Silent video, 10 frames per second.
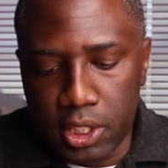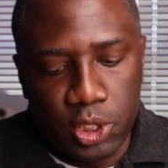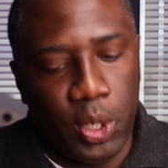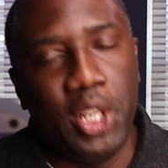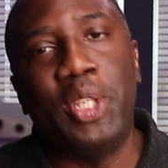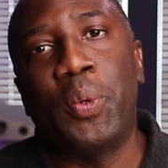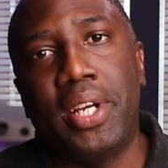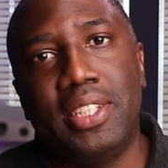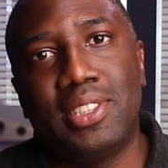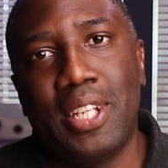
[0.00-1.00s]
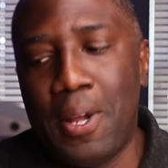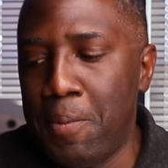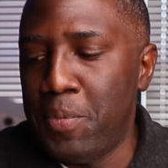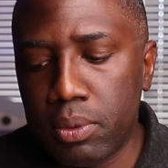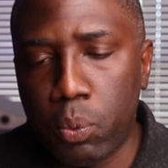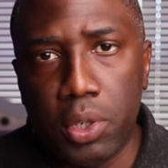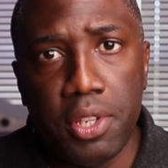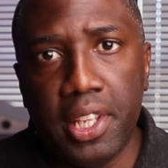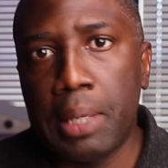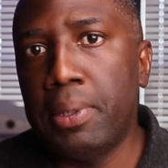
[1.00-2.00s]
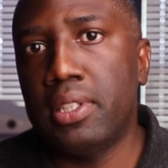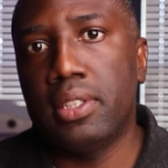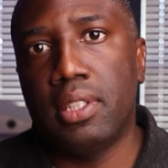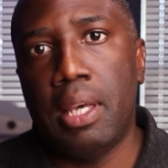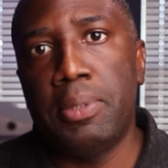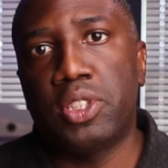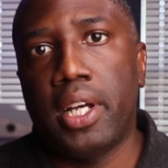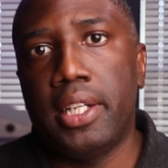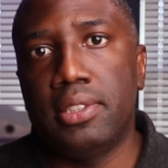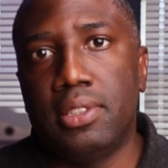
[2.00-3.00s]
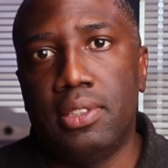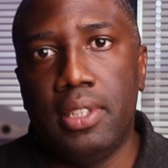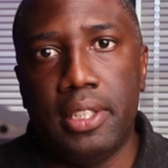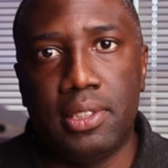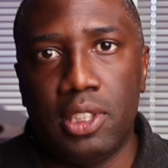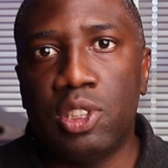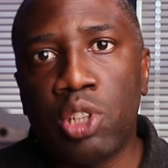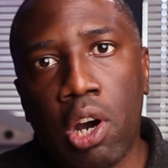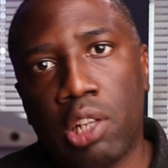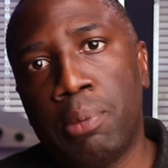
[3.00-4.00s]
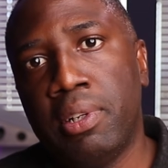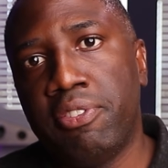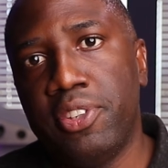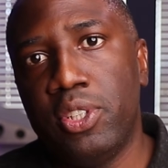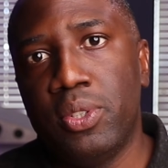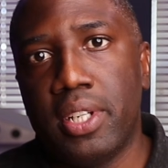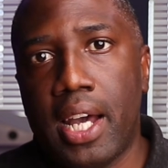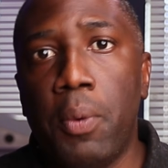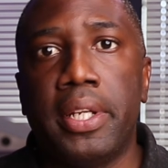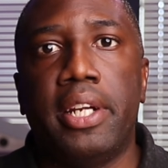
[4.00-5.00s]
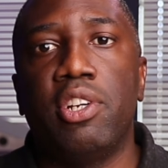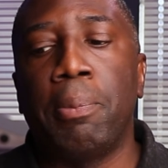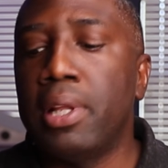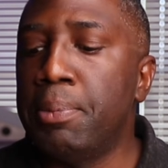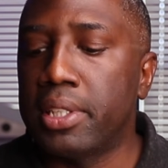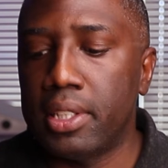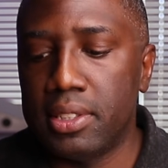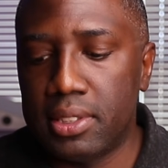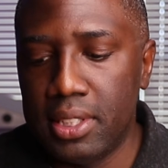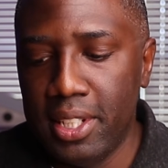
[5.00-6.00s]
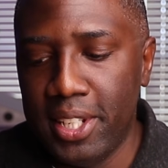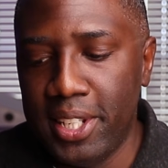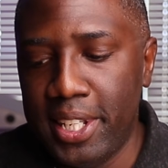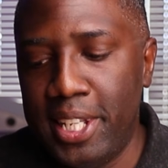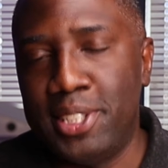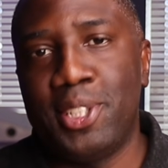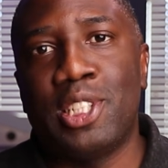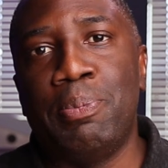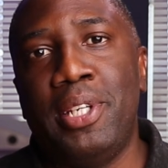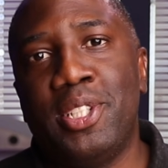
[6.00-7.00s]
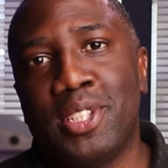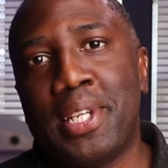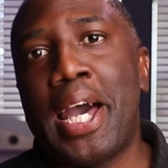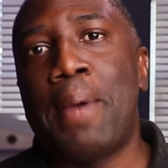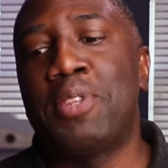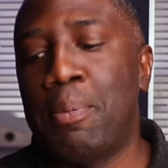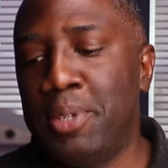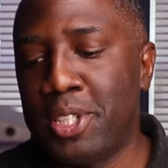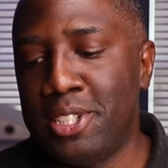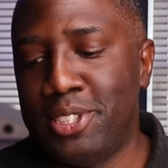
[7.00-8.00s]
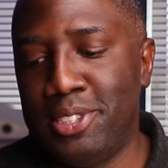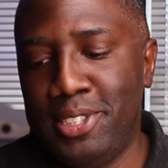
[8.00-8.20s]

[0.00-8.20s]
So anyways, what do you think about the image, guys? Is this tolerable for you? I want to hear your opinion because is it just me just hyped up because